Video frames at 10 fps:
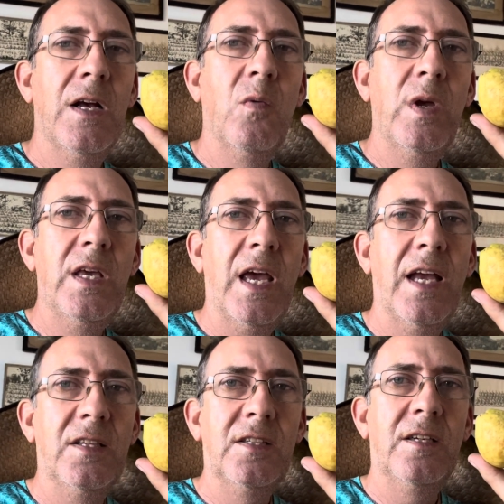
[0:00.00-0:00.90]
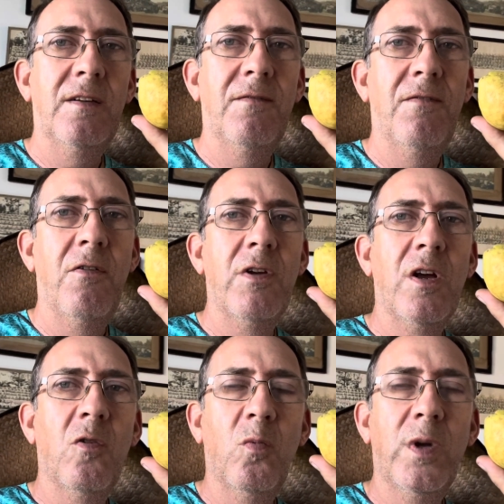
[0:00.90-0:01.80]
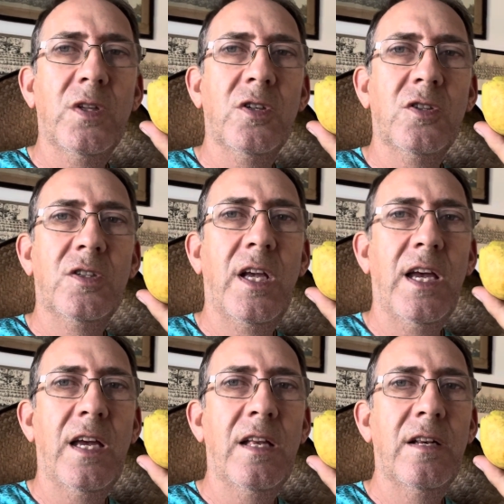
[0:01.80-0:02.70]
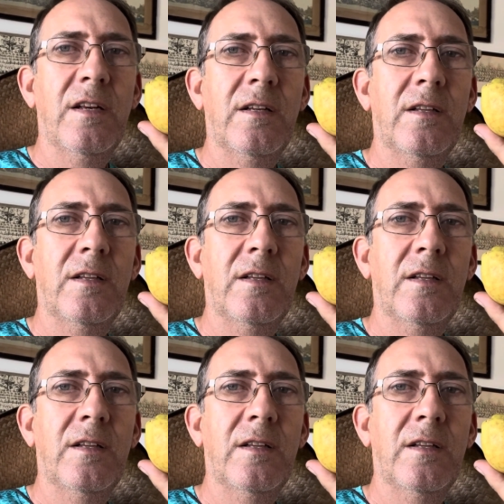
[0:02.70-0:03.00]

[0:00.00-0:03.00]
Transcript: we get very cold winters and